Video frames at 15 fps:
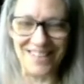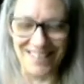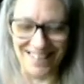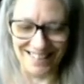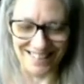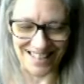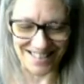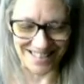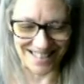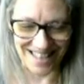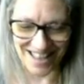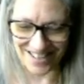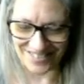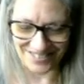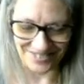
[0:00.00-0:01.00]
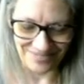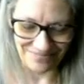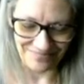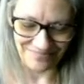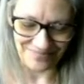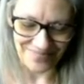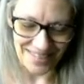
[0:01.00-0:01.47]
Let's go.
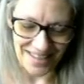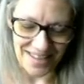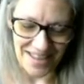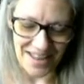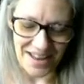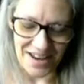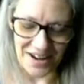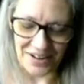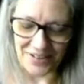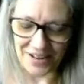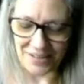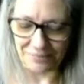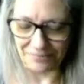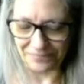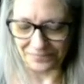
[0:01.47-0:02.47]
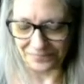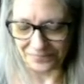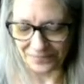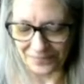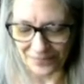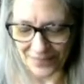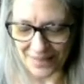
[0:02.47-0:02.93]
All right.
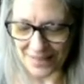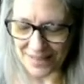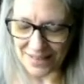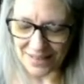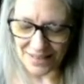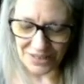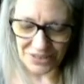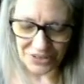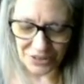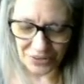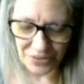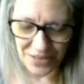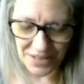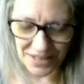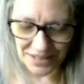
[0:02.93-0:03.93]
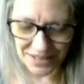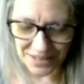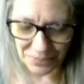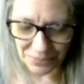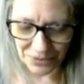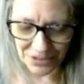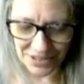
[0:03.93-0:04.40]
So, this in
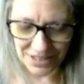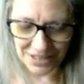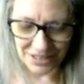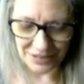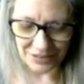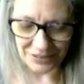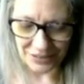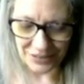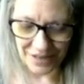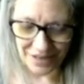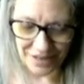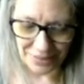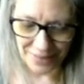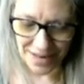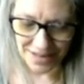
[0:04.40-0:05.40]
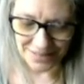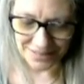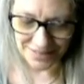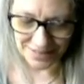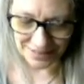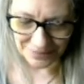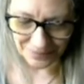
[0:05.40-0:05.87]
particular, I am
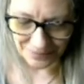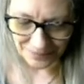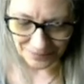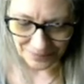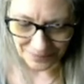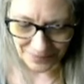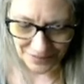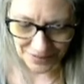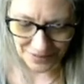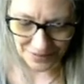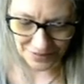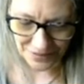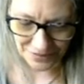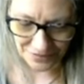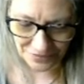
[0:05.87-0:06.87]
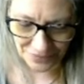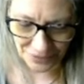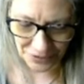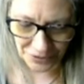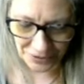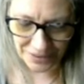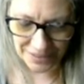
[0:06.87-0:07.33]
asking for
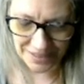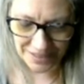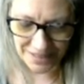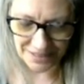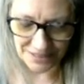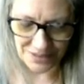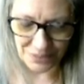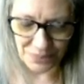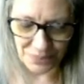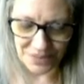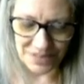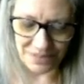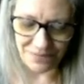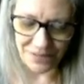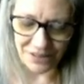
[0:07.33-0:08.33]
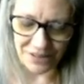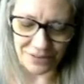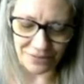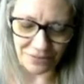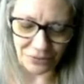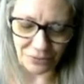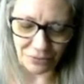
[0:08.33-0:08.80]
a reading specifically
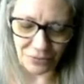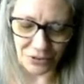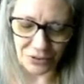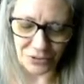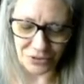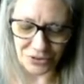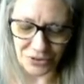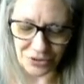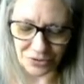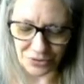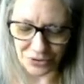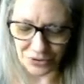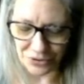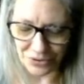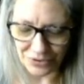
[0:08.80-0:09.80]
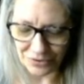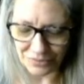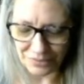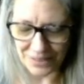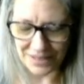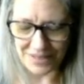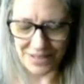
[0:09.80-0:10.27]
for Roze Tru,
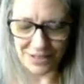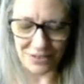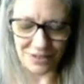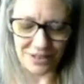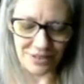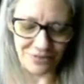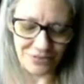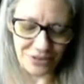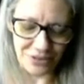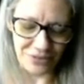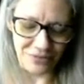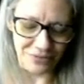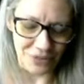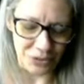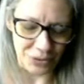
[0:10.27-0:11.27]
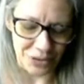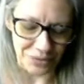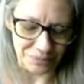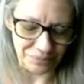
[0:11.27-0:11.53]
my dear gifter and viewer.